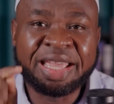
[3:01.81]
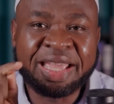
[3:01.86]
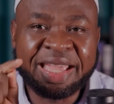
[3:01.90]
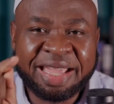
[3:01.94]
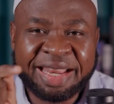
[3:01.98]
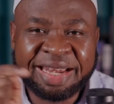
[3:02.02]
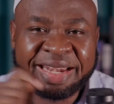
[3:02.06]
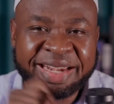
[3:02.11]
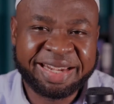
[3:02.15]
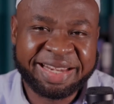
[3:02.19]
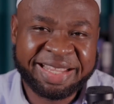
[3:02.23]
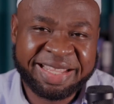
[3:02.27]

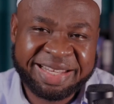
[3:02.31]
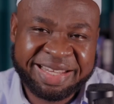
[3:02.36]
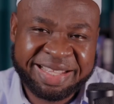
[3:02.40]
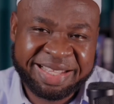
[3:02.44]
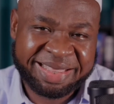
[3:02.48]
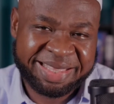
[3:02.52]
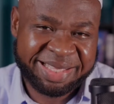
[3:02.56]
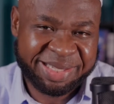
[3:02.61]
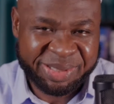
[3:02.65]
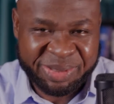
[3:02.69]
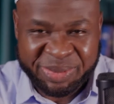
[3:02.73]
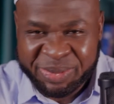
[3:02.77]
in
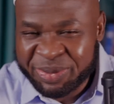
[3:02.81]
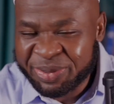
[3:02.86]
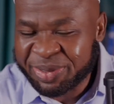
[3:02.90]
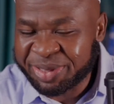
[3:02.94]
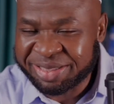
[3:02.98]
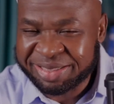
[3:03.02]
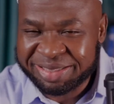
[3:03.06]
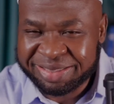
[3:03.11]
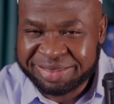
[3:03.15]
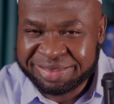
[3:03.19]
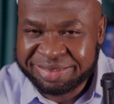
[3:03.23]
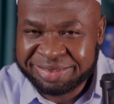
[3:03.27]
reading the
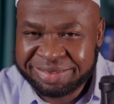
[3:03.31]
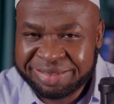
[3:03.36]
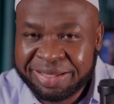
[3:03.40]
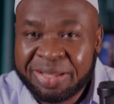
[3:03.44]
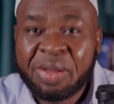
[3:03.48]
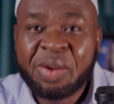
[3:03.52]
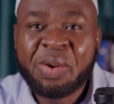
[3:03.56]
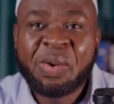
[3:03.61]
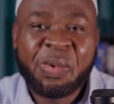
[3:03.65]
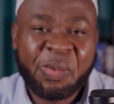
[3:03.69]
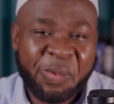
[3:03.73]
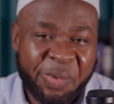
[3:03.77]
surah,
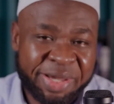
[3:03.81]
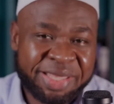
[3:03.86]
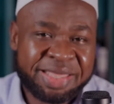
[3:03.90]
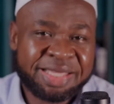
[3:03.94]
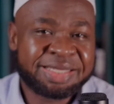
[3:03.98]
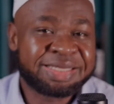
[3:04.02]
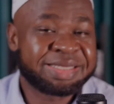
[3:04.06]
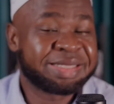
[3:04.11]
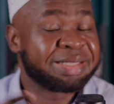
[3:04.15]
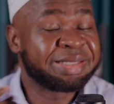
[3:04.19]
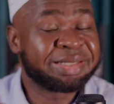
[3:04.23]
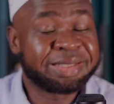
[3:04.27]
whether
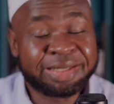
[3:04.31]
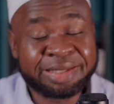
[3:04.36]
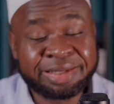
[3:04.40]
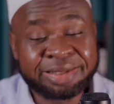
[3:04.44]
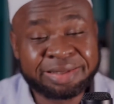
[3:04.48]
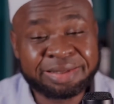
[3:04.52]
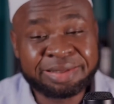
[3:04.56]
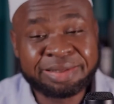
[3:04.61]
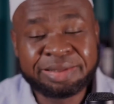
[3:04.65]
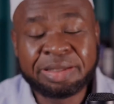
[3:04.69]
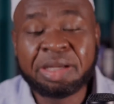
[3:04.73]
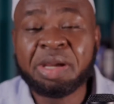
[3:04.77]

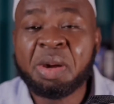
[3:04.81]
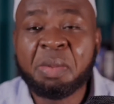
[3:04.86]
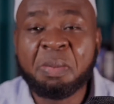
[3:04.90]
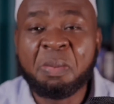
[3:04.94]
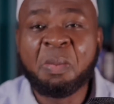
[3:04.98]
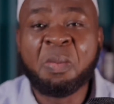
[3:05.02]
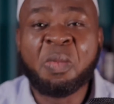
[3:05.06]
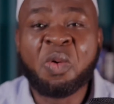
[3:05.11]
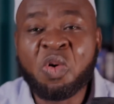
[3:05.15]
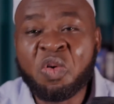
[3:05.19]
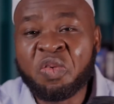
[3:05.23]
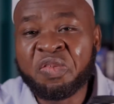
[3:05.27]
sitting,
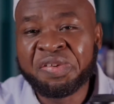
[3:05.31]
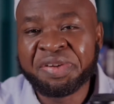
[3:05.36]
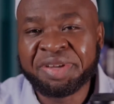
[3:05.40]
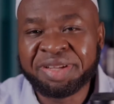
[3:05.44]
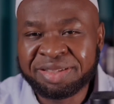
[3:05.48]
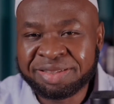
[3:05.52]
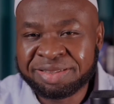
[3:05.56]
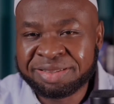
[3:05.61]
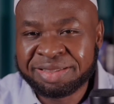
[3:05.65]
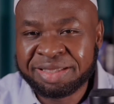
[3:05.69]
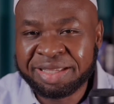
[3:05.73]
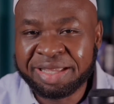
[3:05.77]

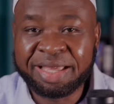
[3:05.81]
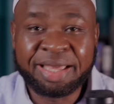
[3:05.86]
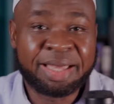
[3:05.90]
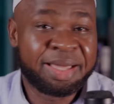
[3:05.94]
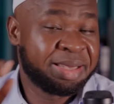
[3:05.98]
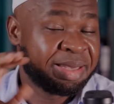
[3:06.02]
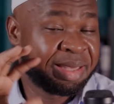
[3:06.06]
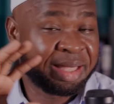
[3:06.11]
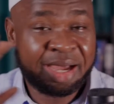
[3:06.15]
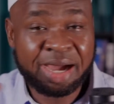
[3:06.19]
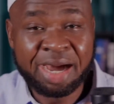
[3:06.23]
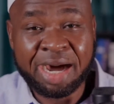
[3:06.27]
moving,
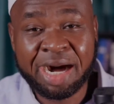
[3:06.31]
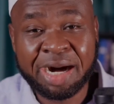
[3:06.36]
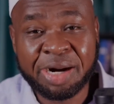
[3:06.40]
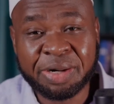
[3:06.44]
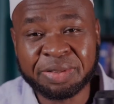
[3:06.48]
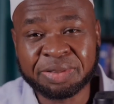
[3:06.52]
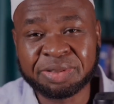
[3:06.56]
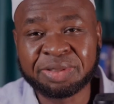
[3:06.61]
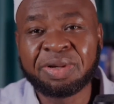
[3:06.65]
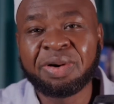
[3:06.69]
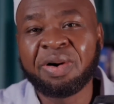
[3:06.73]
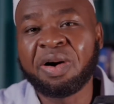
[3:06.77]
in the
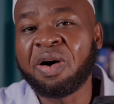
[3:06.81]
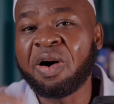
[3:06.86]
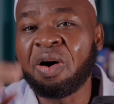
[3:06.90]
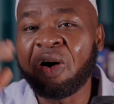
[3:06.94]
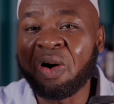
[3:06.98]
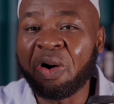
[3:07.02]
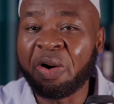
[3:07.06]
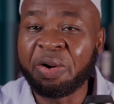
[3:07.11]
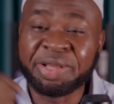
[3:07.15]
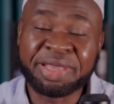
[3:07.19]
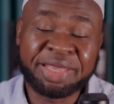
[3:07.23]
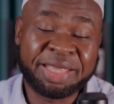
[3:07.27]
house
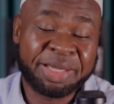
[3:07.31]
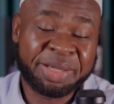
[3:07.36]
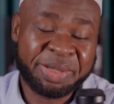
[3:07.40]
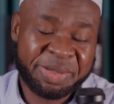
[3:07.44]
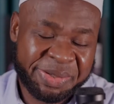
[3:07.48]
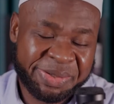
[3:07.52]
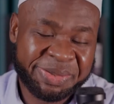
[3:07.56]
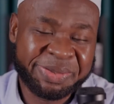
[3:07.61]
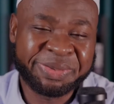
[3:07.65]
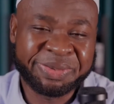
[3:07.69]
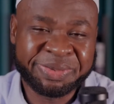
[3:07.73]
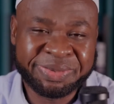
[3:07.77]
or on the
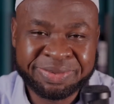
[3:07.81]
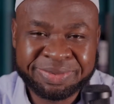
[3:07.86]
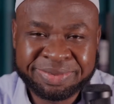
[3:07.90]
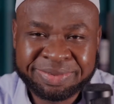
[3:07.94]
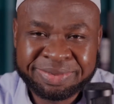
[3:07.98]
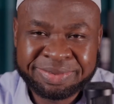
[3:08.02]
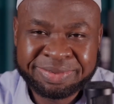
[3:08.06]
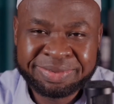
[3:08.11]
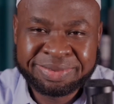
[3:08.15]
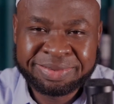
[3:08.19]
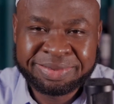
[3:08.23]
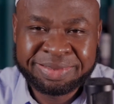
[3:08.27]
go.
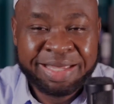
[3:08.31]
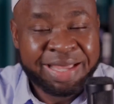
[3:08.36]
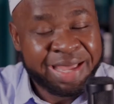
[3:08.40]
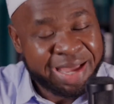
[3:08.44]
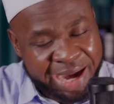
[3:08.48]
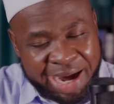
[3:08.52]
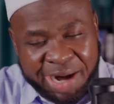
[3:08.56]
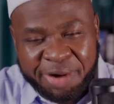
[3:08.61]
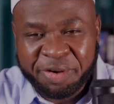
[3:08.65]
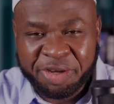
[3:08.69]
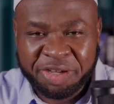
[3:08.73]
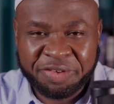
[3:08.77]

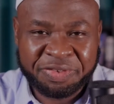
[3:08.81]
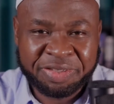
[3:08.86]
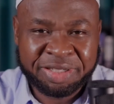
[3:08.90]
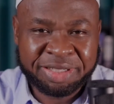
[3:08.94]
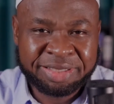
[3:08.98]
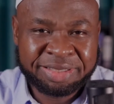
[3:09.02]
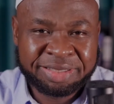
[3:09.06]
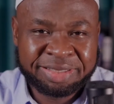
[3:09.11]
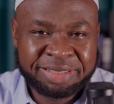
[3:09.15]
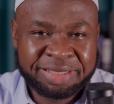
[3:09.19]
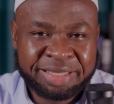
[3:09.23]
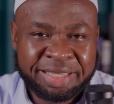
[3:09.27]

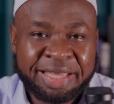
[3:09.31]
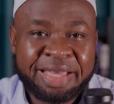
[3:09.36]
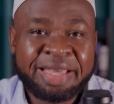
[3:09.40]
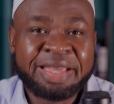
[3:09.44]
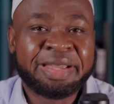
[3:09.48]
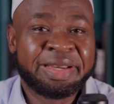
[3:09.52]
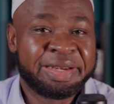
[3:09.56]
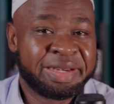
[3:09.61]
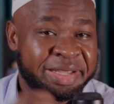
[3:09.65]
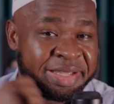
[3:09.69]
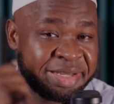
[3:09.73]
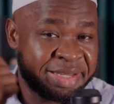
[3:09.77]
However,
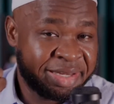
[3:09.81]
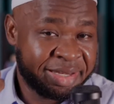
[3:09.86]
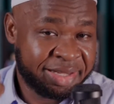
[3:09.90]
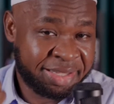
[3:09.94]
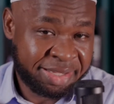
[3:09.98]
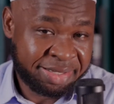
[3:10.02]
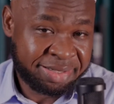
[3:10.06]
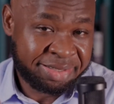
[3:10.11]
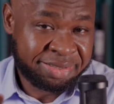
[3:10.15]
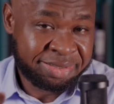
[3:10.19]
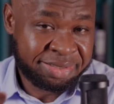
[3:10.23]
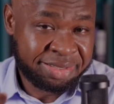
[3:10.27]
reading
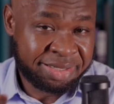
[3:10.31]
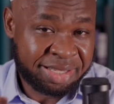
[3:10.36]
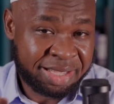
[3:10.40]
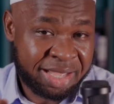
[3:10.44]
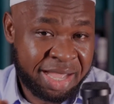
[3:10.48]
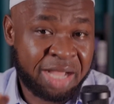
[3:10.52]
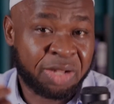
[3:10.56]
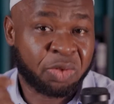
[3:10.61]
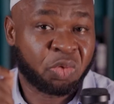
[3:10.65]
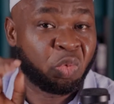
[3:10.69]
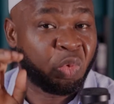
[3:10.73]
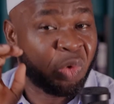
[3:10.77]
it
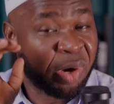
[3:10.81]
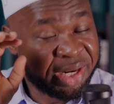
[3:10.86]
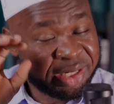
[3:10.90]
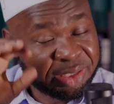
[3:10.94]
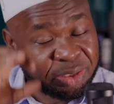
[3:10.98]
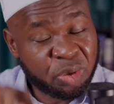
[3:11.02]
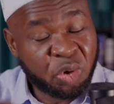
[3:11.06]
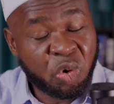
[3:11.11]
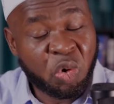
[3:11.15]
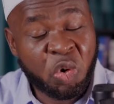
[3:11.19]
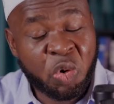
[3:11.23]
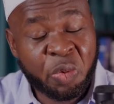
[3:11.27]
at one's
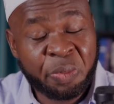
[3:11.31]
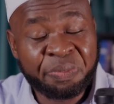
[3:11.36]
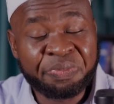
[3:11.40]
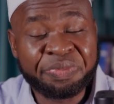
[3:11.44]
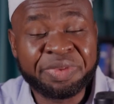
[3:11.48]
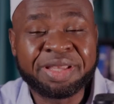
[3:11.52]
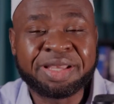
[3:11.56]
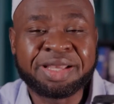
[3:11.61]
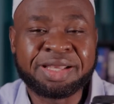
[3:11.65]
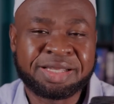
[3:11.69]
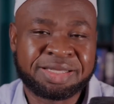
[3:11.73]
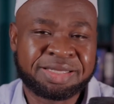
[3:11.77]
home
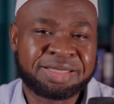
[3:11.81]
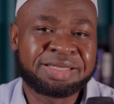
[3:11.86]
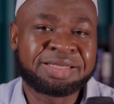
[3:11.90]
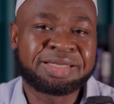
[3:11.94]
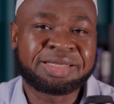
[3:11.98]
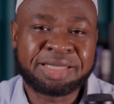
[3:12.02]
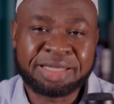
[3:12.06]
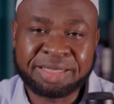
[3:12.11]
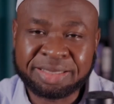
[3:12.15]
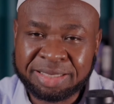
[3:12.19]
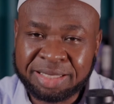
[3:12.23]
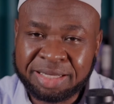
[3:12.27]
is
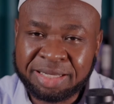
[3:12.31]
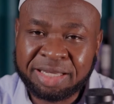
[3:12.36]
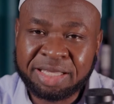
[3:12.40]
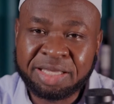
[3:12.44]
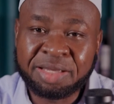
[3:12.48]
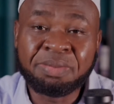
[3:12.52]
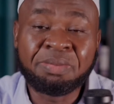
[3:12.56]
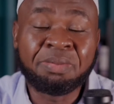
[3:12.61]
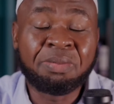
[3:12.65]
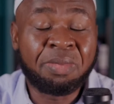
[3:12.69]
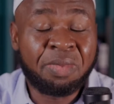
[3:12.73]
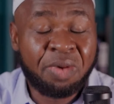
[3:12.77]
certainly
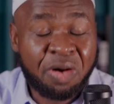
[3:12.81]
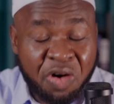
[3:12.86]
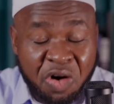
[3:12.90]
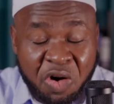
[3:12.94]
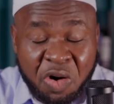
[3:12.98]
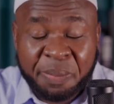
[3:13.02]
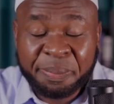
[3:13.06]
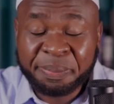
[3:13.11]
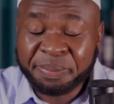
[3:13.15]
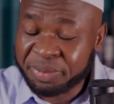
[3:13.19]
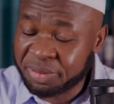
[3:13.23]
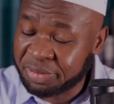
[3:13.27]

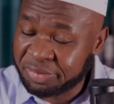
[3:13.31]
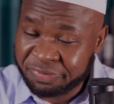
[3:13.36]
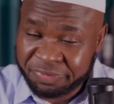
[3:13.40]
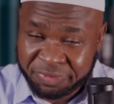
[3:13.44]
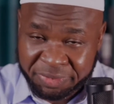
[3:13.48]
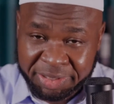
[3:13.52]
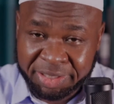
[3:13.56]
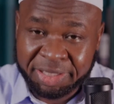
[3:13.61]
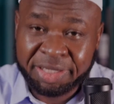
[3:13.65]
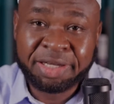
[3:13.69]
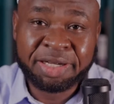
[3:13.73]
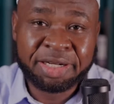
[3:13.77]
more
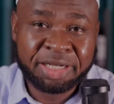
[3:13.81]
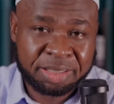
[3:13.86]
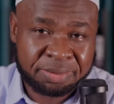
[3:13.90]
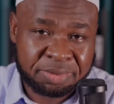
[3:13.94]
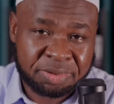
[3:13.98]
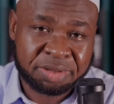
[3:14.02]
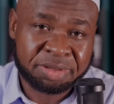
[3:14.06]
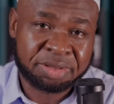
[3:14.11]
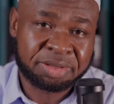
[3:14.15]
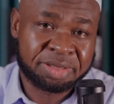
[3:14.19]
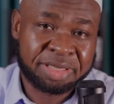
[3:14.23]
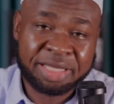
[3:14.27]

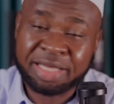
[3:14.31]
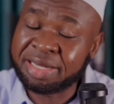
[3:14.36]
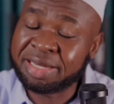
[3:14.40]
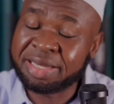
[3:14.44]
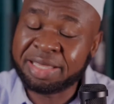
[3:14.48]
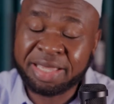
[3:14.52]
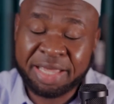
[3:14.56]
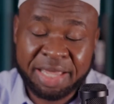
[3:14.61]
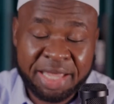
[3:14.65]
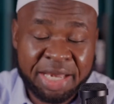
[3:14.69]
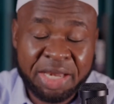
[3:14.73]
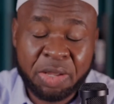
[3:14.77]
preferable than
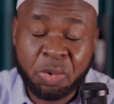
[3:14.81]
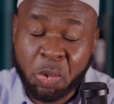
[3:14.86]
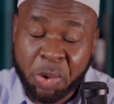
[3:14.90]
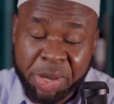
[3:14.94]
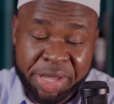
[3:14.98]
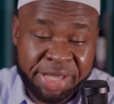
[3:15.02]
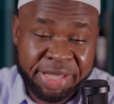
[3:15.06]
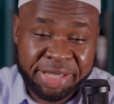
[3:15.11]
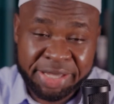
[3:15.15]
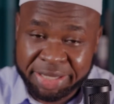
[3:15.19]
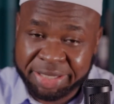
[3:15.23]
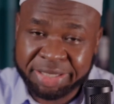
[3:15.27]

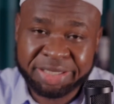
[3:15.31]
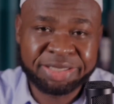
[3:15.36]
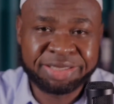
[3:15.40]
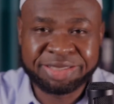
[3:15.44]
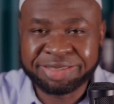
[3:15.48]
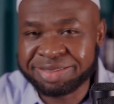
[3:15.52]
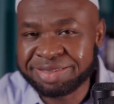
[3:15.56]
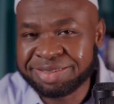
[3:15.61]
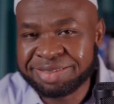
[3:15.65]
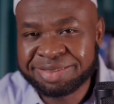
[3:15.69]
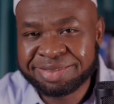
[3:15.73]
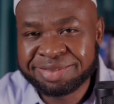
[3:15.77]
anywhere
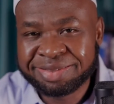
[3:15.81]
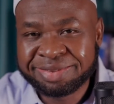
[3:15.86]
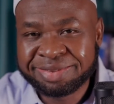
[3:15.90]
else.